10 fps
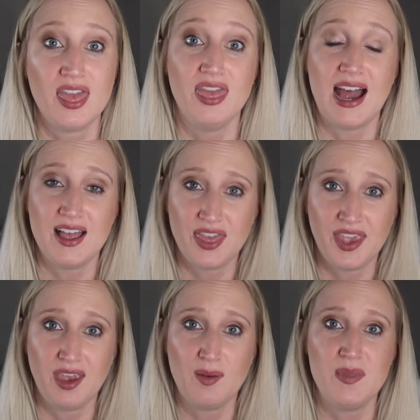That
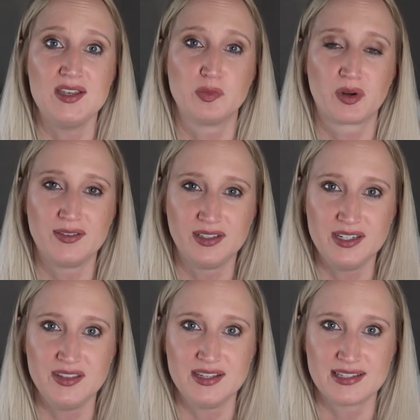theme is
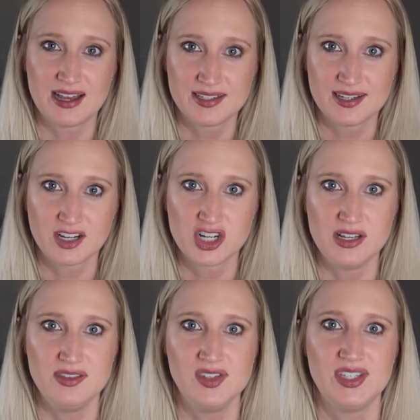prevalent in these last
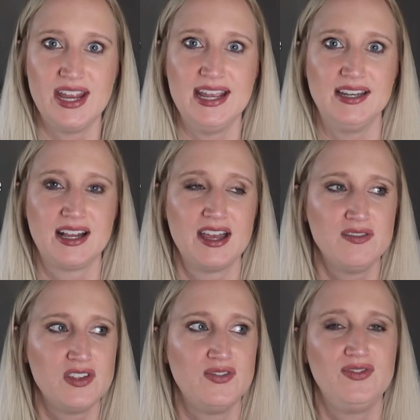sections and kind
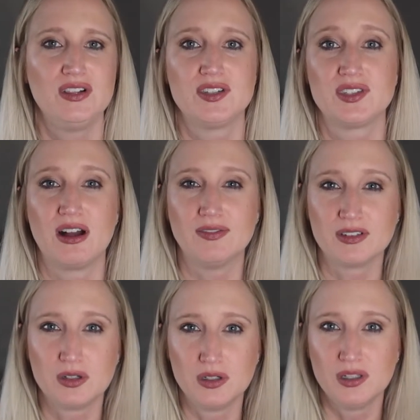of the
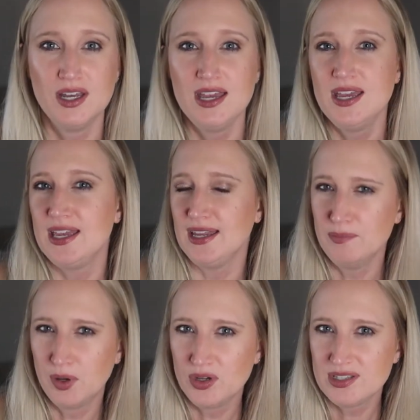philosophical
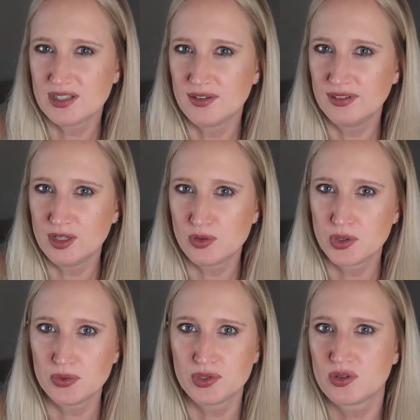inputs of Leo
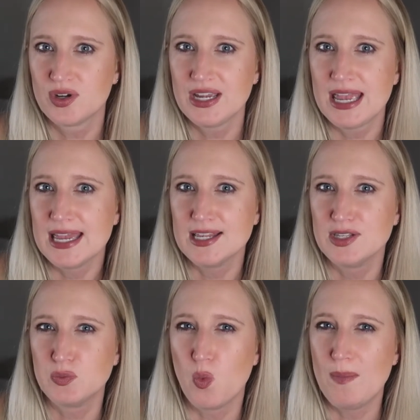Tolstoy
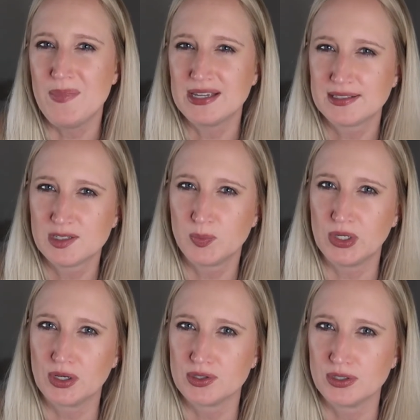is what makes this
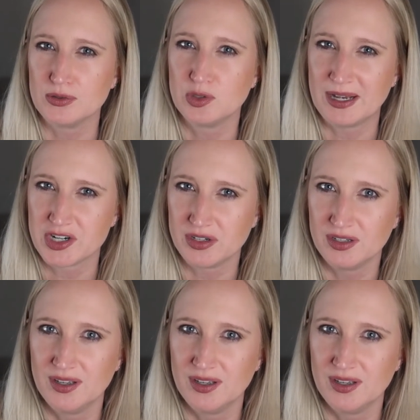book so special.